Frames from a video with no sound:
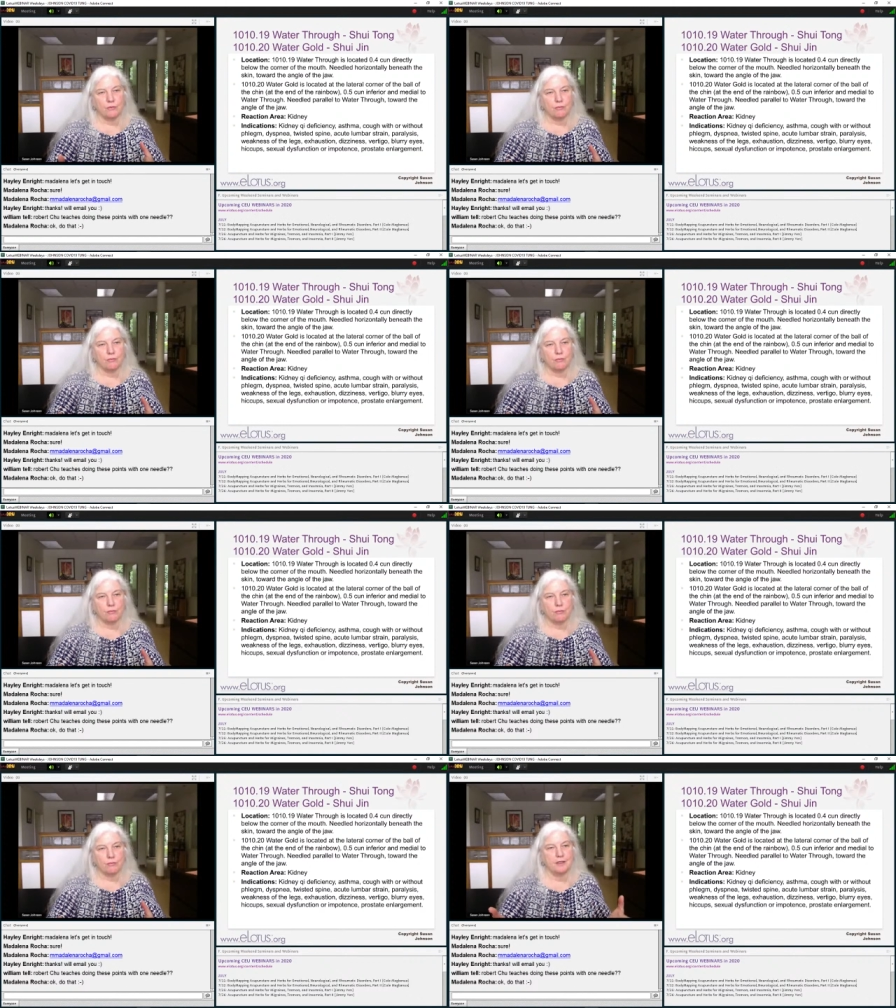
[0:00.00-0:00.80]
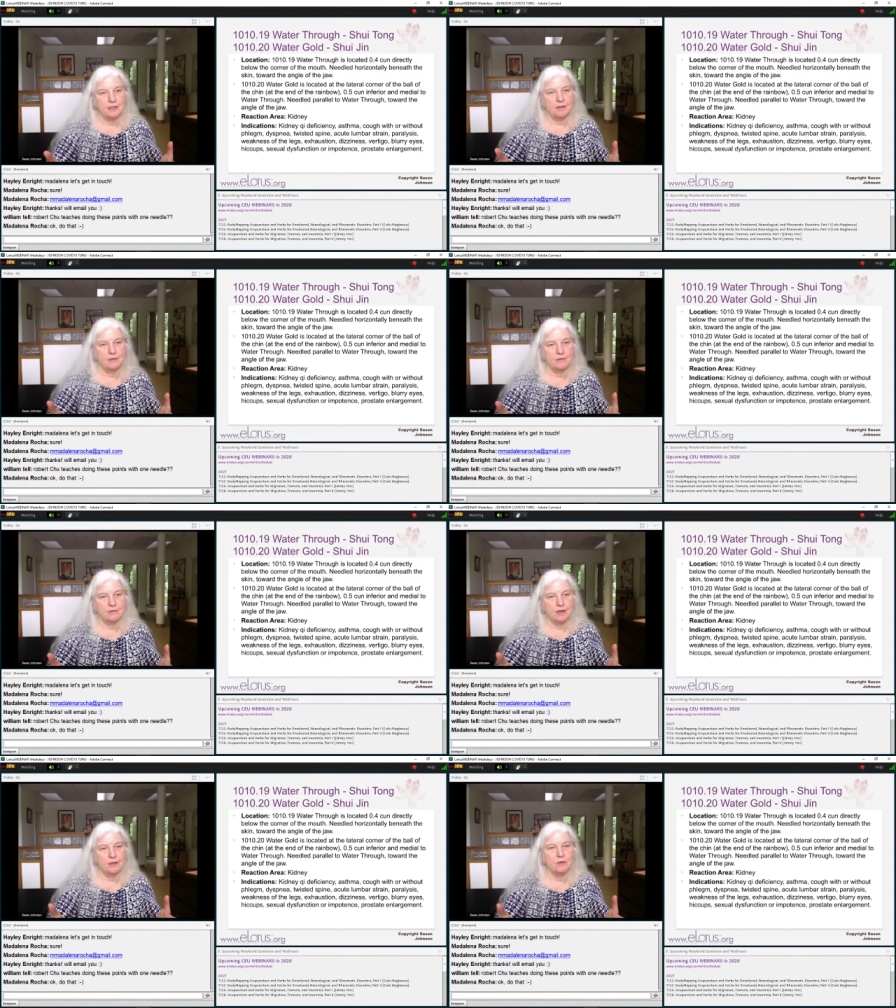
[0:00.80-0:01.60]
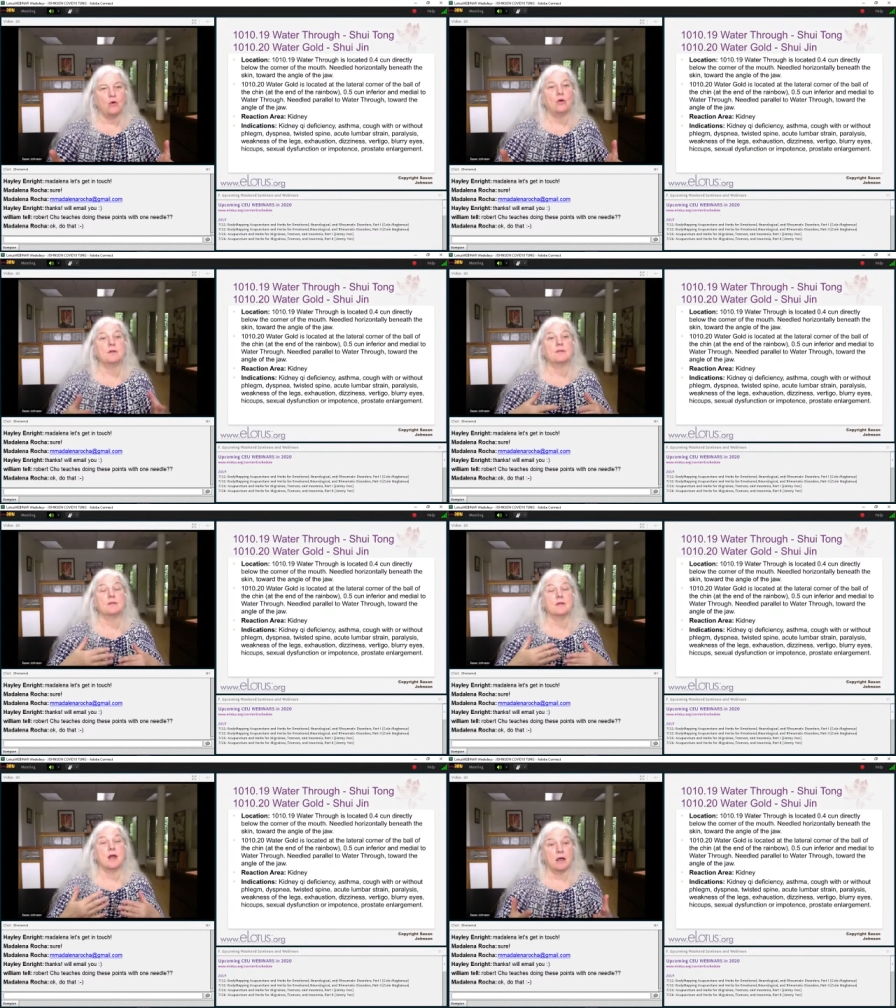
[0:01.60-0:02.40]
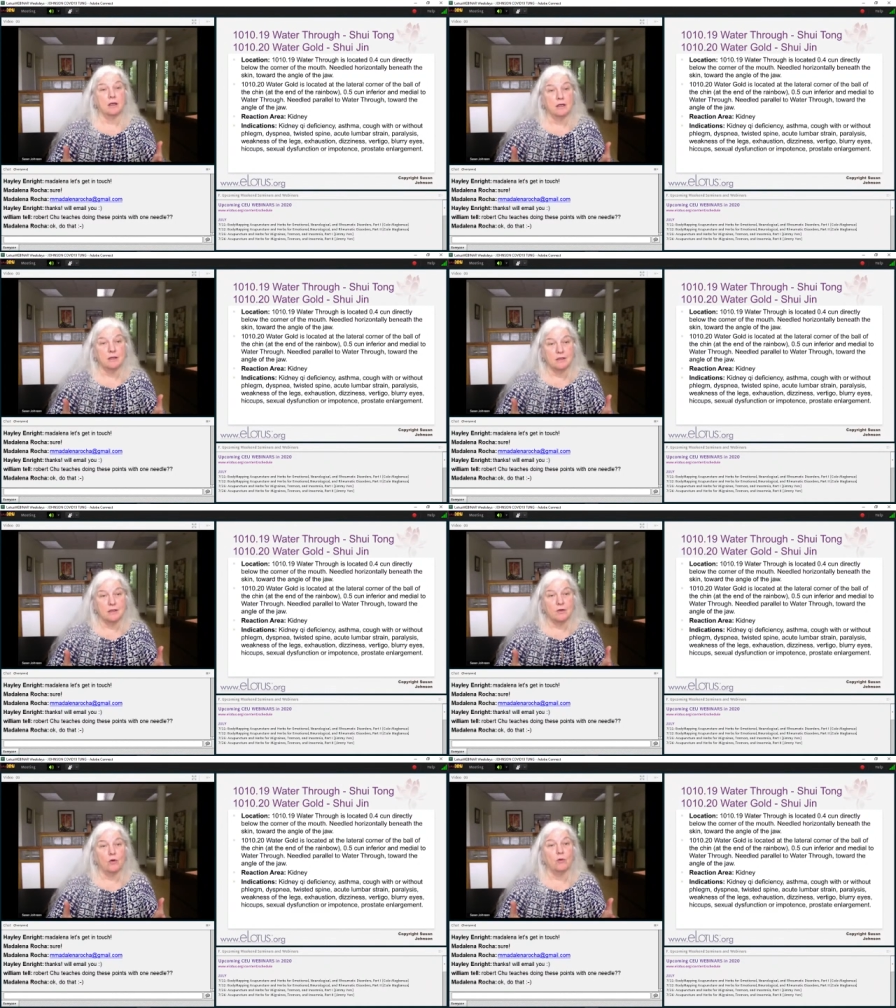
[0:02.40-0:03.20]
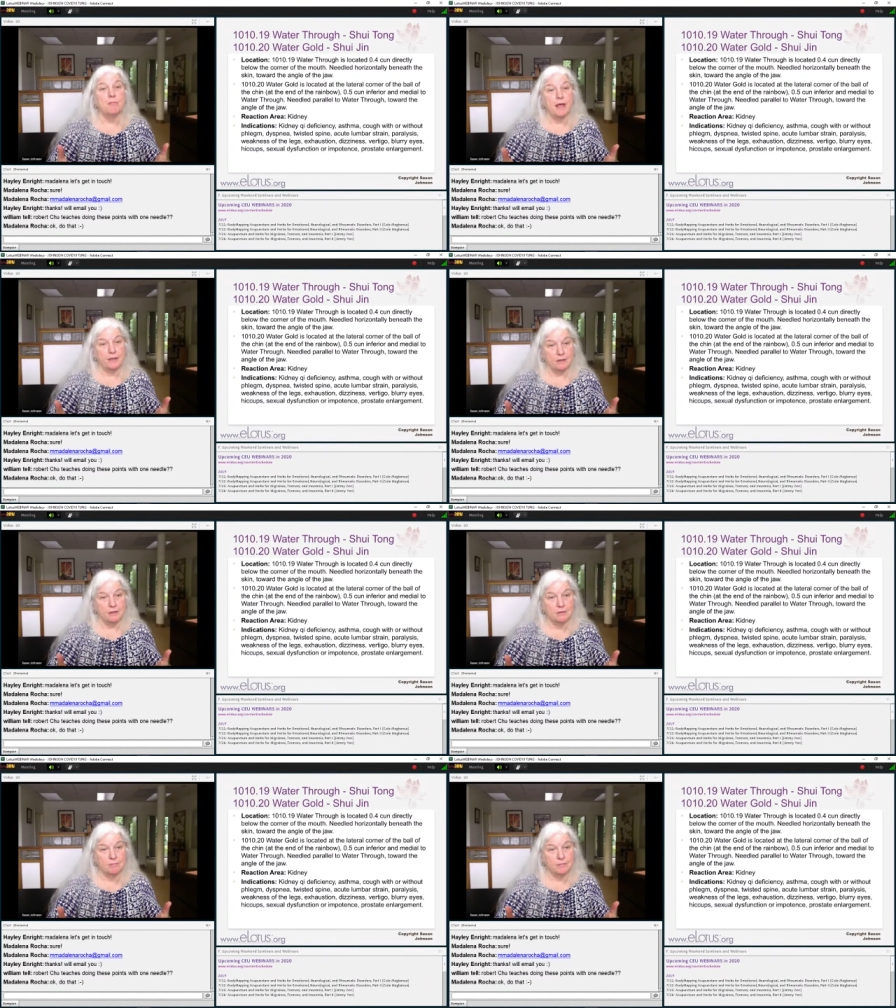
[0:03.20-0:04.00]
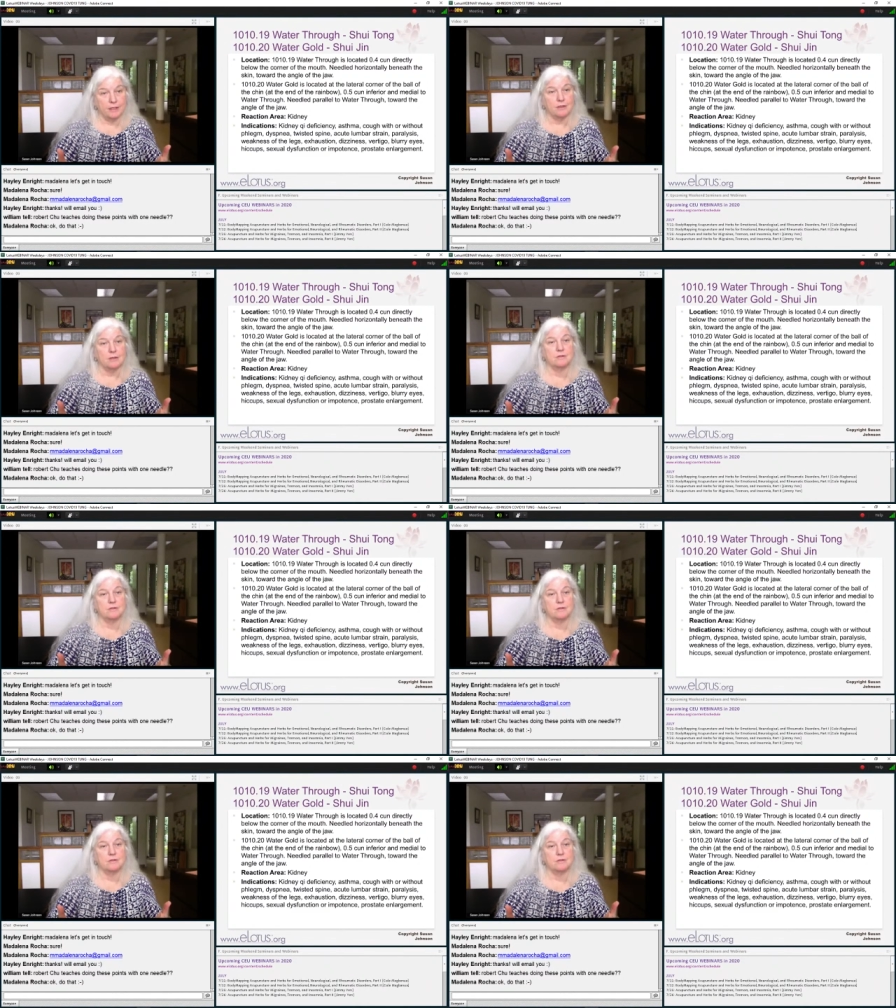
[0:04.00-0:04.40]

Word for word: Water is kidney, right? Gold is lung or metal, metal.